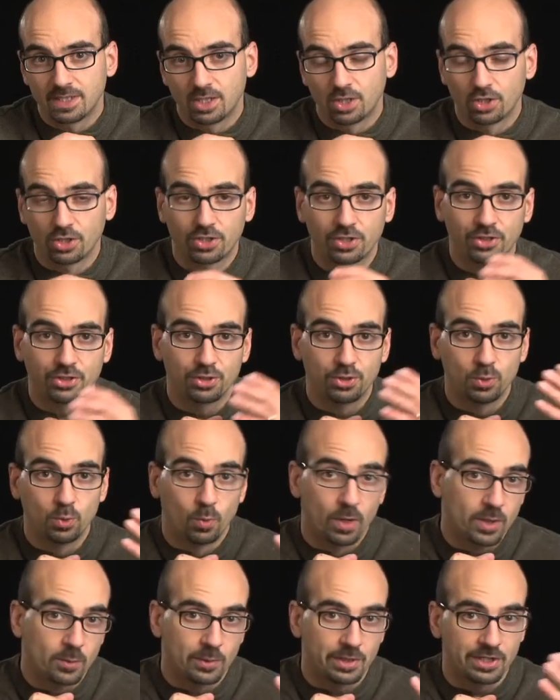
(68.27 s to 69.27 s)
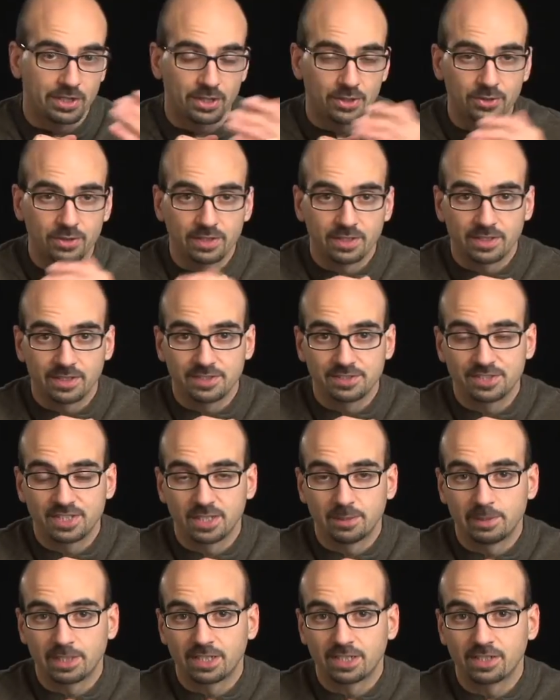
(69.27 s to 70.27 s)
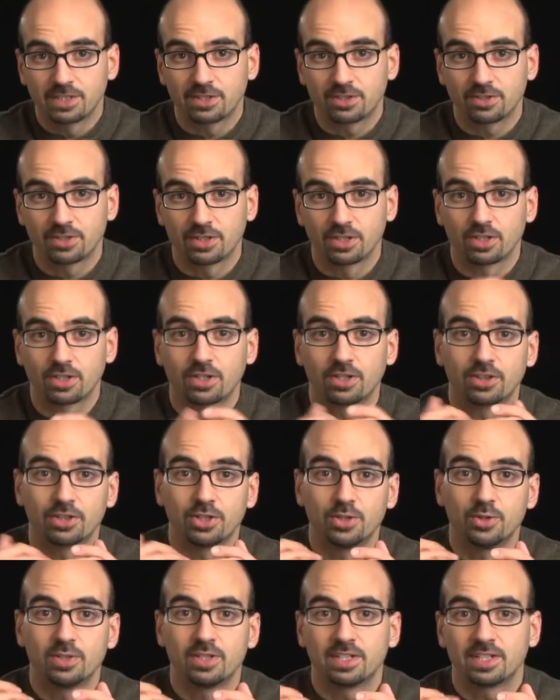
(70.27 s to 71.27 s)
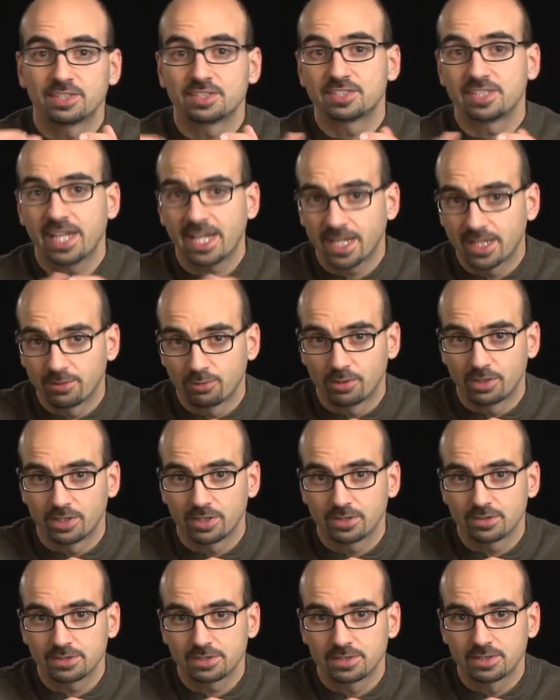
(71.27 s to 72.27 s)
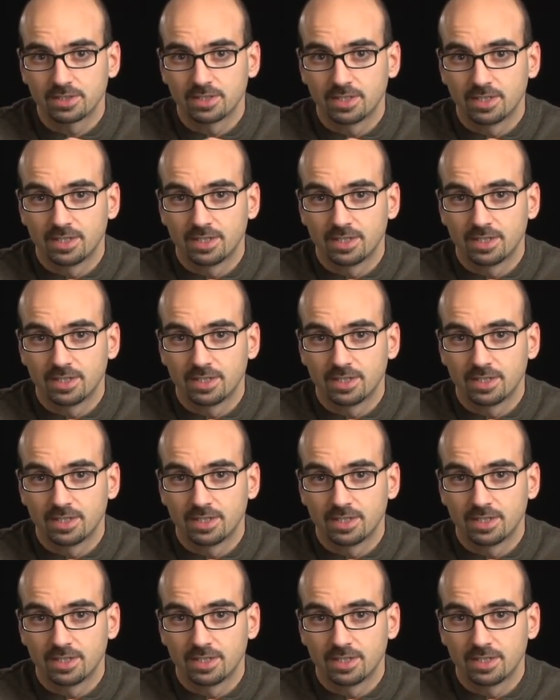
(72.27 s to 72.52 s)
Looking through one window is going to be clearer than looking through a stack of windows.